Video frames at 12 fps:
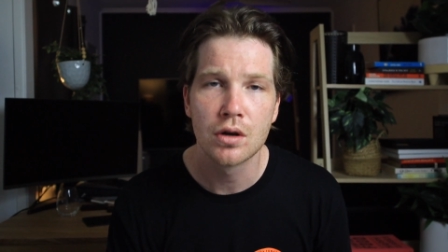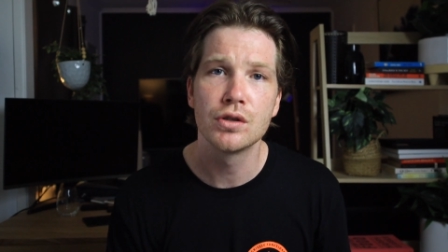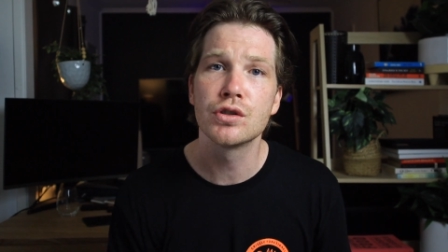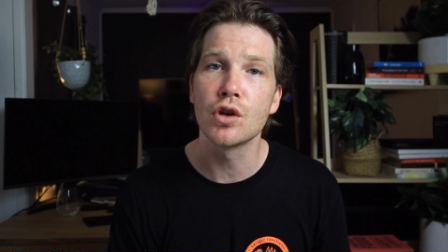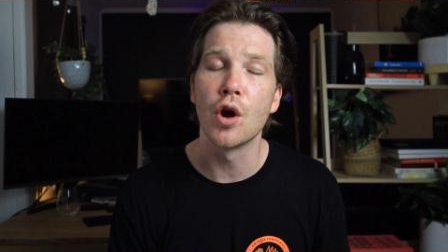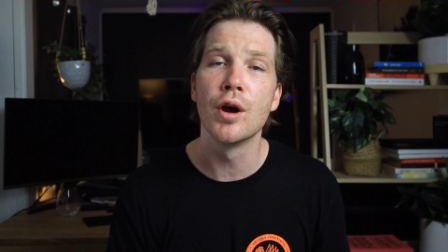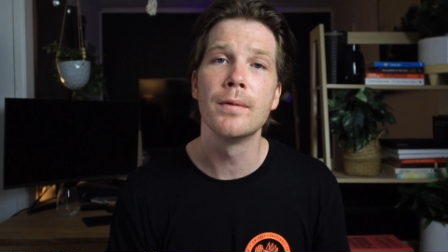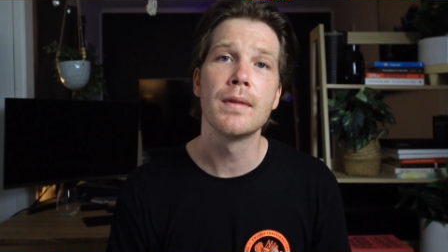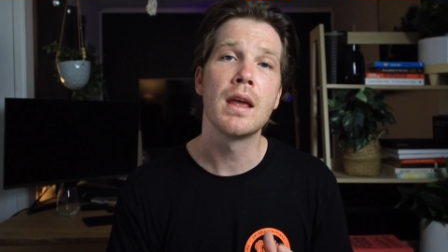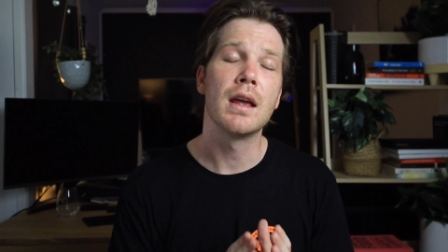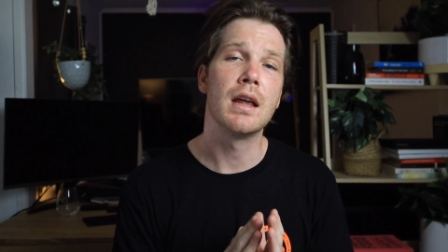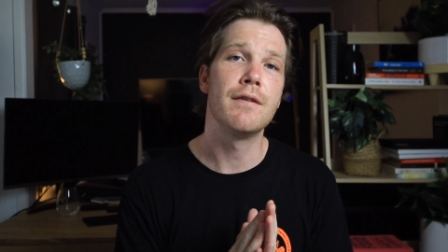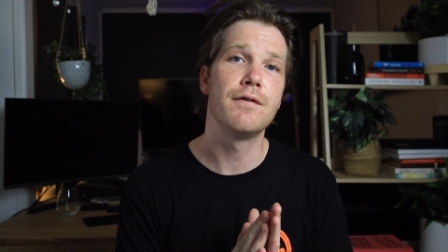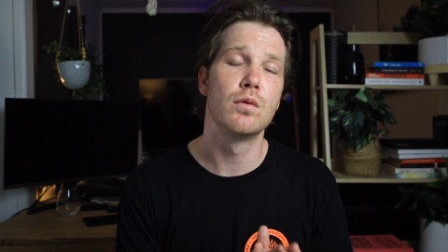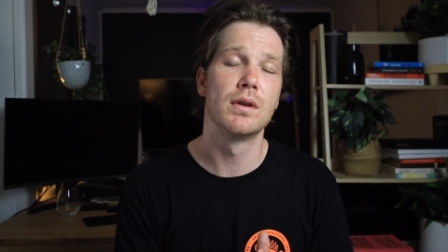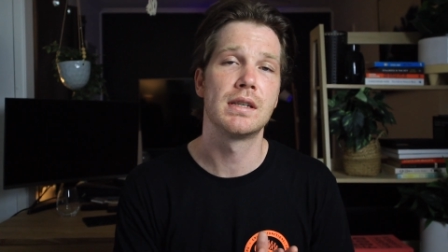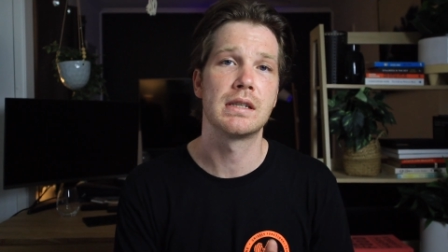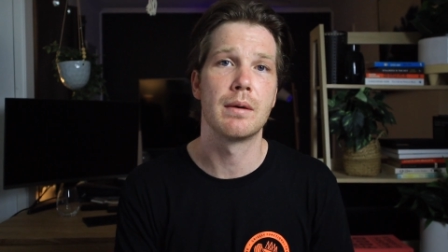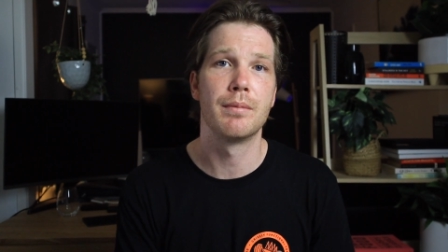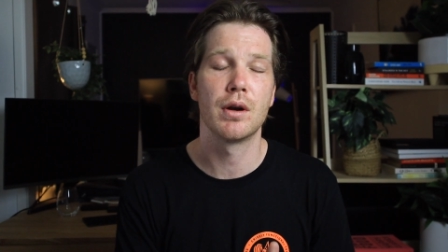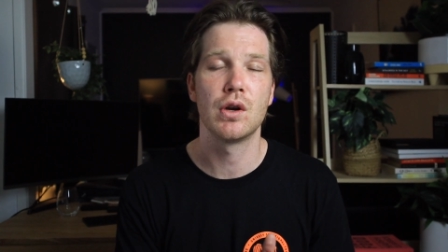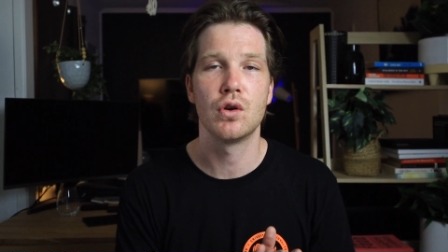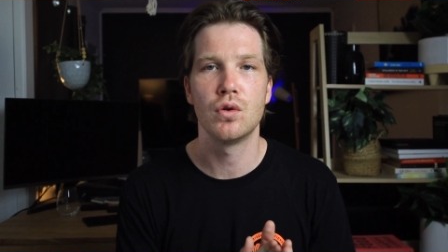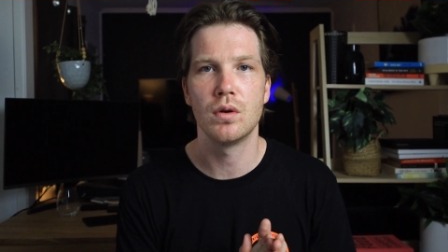So if you are
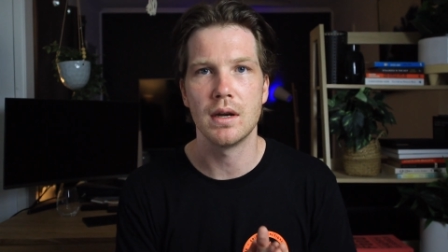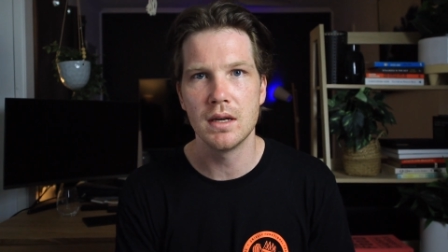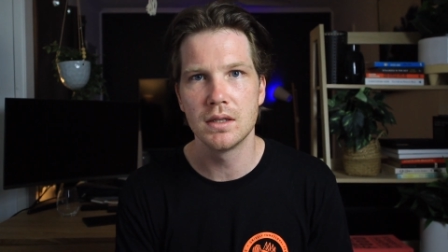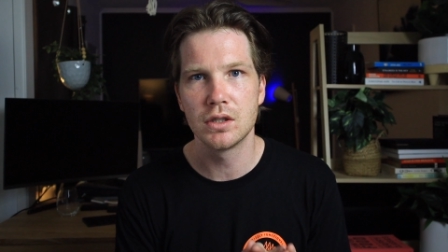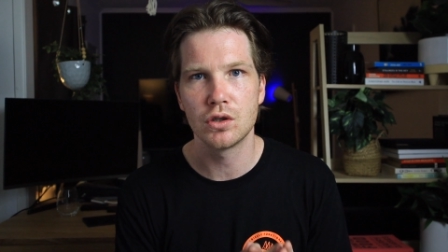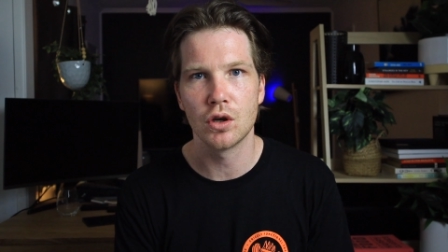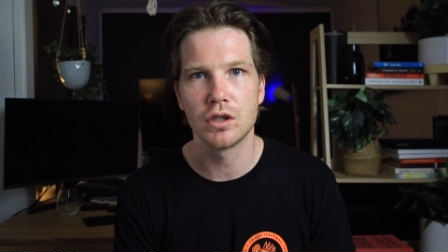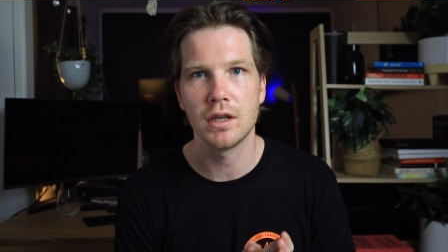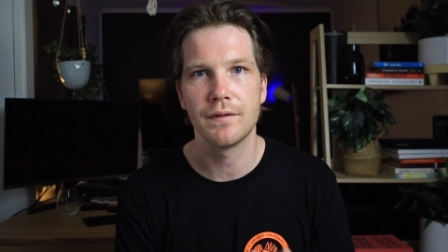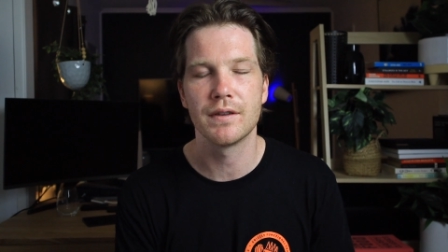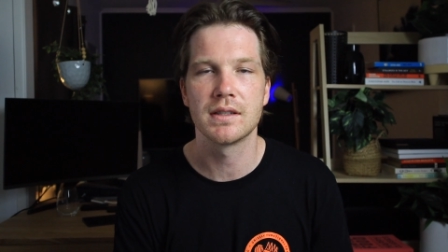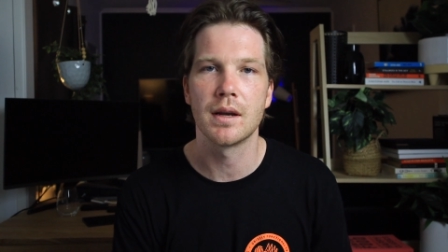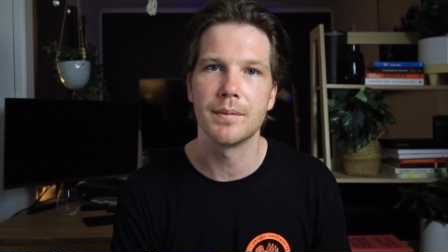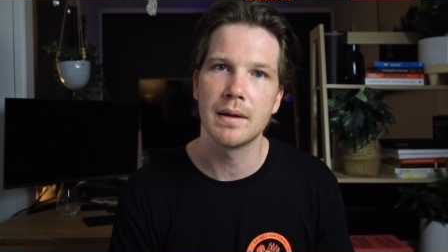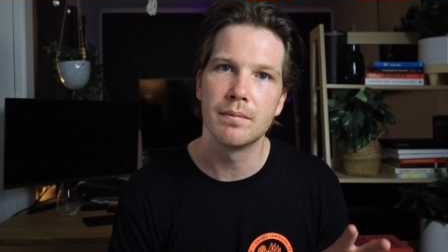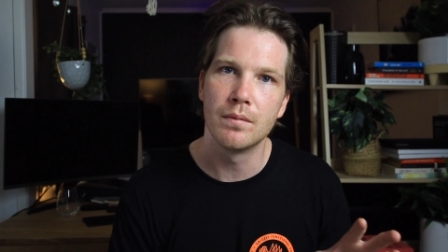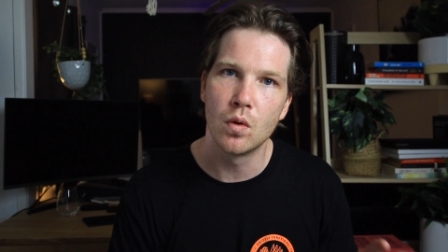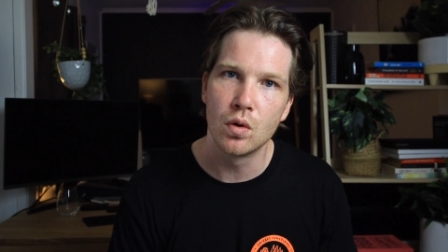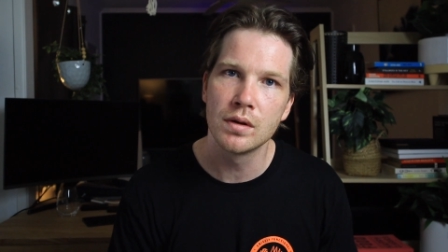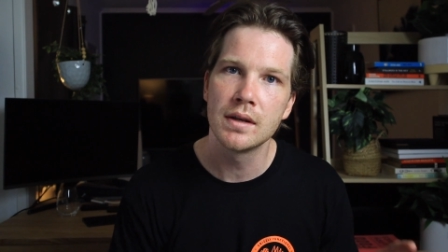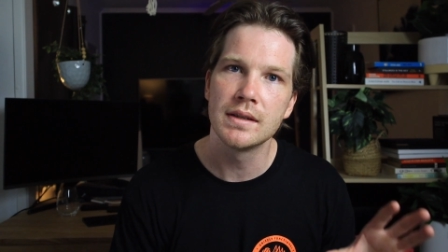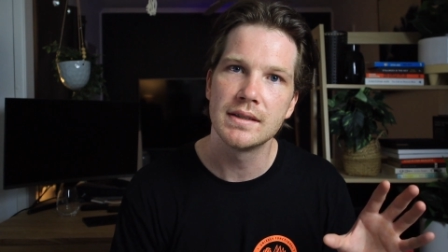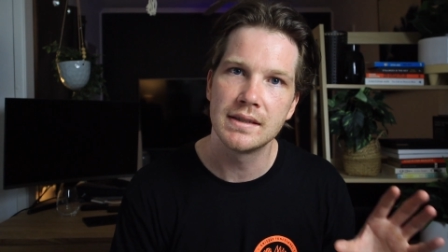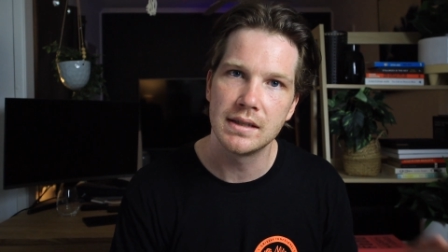somebody who is searching for something more
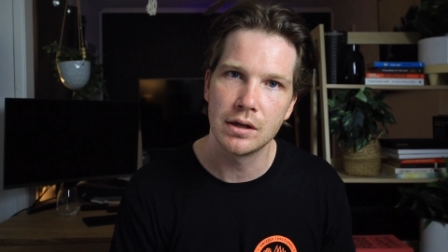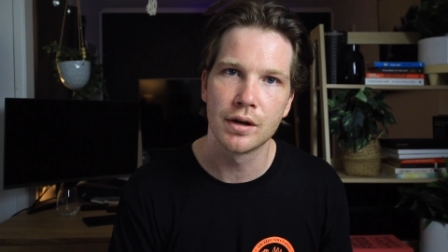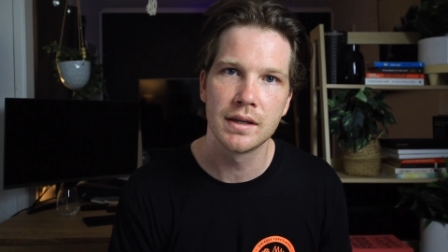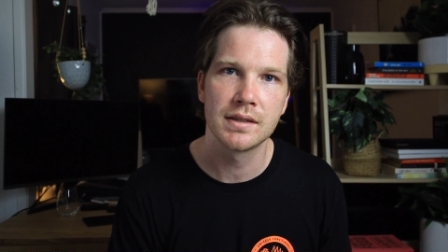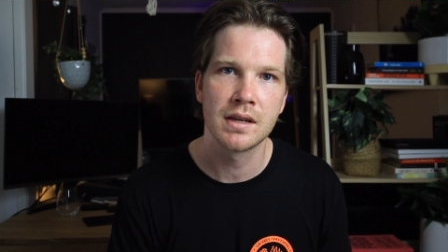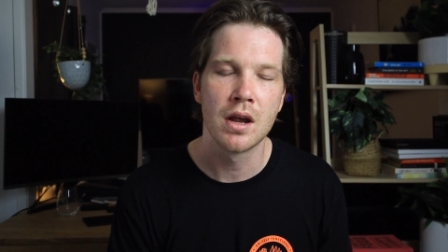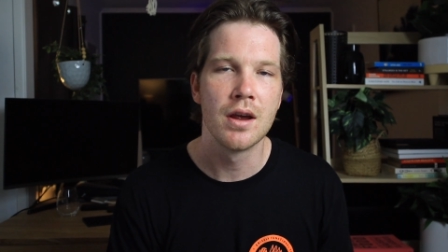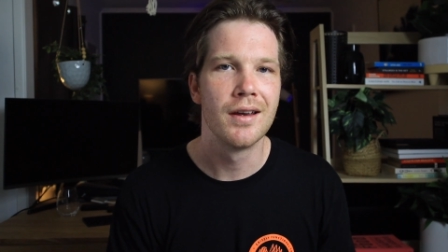serious,